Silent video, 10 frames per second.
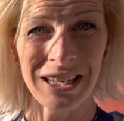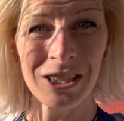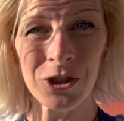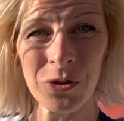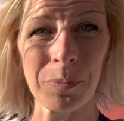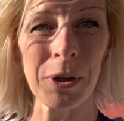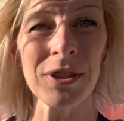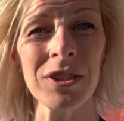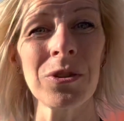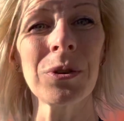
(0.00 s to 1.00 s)
to the
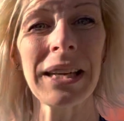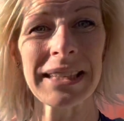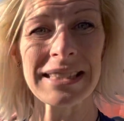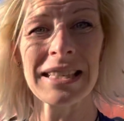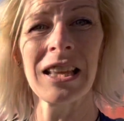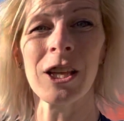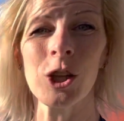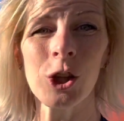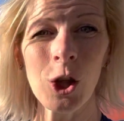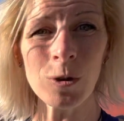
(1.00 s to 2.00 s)
person who gets the
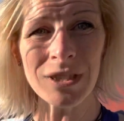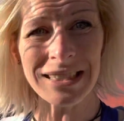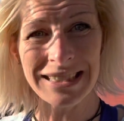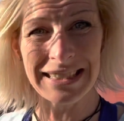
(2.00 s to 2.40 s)
closest